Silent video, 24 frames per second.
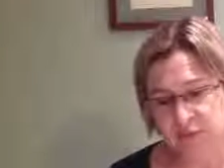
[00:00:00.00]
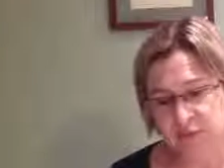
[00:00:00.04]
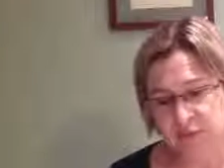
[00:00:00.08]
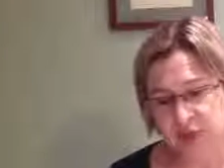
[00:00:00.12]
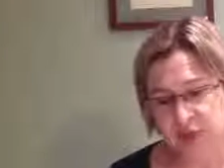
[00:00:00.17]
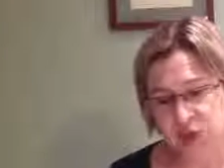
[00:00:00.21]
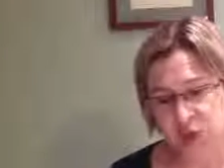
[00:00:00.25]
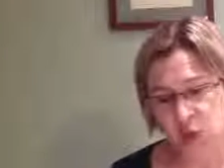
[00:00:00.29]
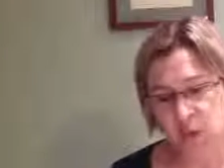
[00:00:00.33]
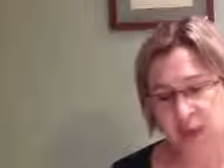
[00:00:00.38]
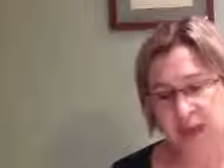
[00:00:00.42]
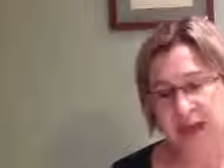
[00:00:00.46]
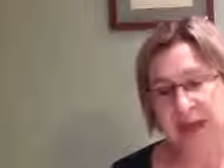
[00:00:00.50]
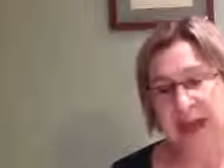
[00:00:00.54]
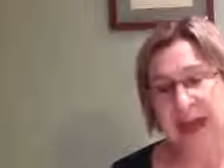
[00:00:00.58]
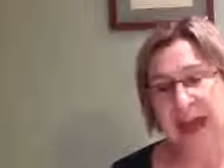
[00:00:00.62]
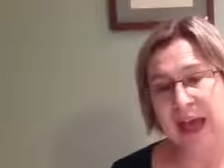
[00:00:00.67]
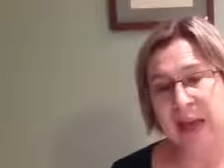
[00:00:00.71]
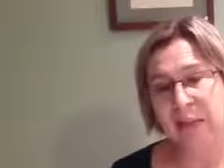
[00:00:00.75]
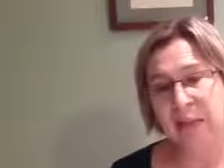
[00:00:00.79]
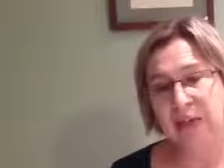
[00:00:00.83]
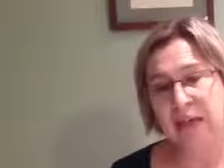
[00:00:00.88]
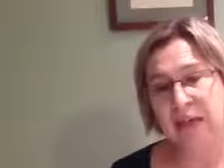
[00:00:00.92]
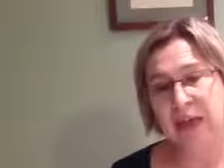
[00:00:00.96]
between
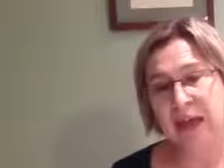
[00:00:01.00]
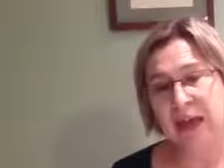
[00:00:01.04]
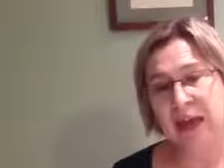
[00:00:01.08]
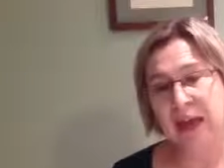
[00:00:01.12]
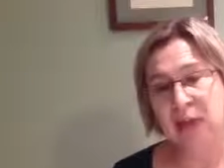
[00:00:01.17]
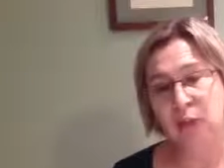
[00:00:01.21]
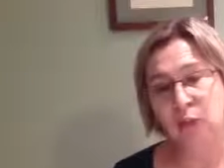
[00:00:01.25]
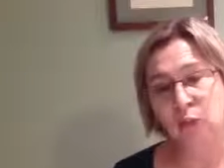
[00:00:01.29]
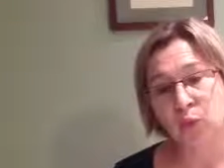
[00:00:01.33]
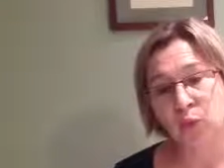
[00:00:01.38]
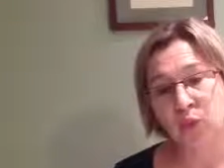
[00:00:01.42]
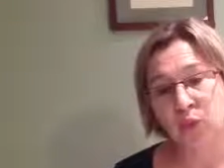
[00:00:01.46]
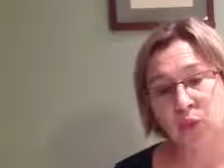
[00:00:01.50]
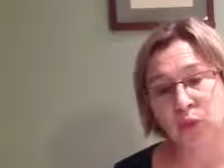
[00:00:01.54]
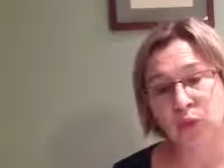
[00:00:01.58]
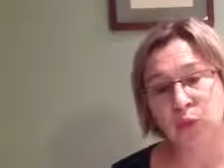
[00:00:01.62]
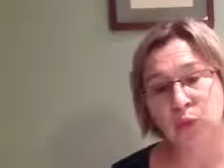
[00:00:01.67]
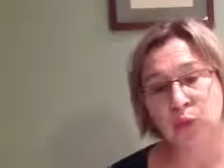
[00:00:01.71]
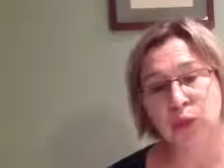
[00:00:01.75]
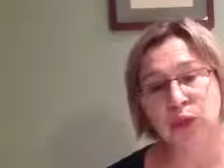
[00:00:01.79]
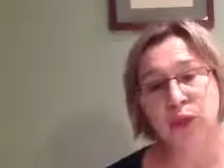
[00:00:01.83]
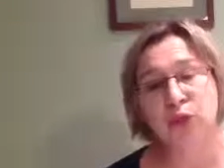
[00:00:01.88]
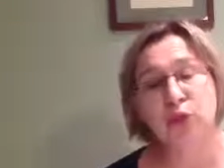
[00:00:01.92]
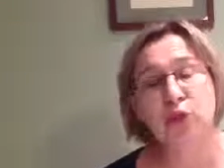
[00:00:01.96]
habit and will,
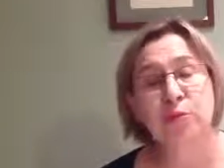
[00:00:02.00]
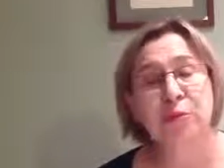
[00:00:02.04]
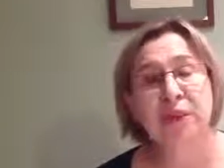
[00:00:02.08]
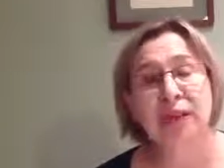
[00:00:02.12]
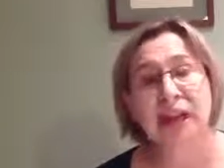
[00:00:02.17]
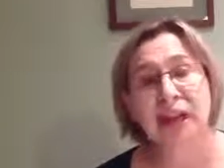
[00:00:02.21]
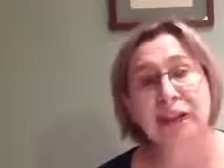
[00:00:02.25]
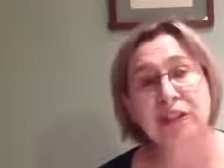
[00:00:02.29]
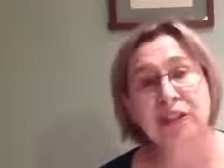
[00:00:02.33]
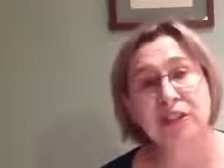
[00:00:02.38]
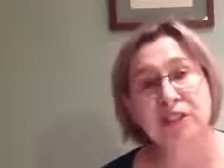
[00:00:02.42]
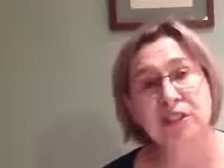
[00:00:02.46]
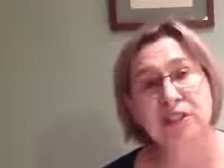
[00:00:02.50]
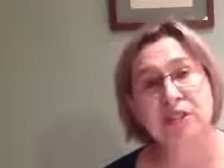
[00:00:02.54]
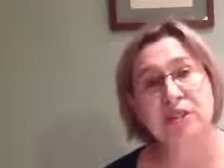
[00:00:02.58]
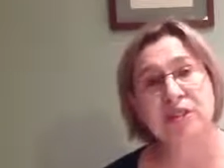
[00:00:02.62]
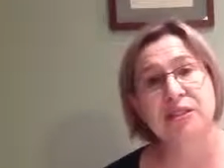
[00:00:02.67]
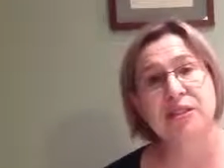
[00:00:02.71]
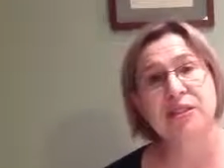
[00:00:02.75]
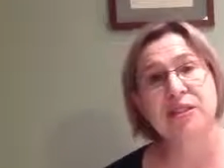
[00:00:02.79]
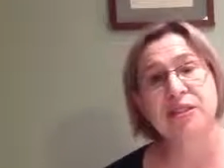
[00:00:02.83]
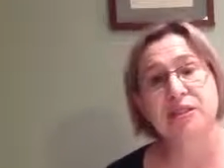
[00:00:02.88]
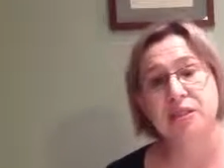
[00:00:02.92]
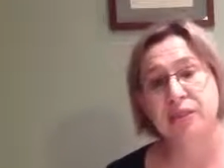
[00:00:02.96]
with human
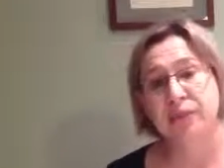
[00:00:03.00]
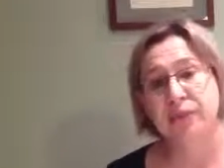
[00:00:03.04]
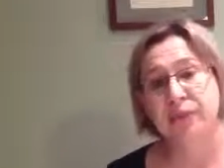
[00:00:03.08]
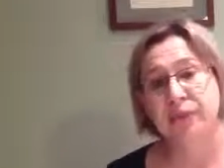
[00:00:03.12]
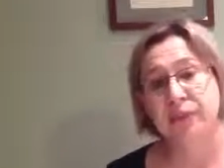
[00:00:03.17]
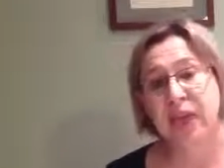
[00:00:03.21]
agents,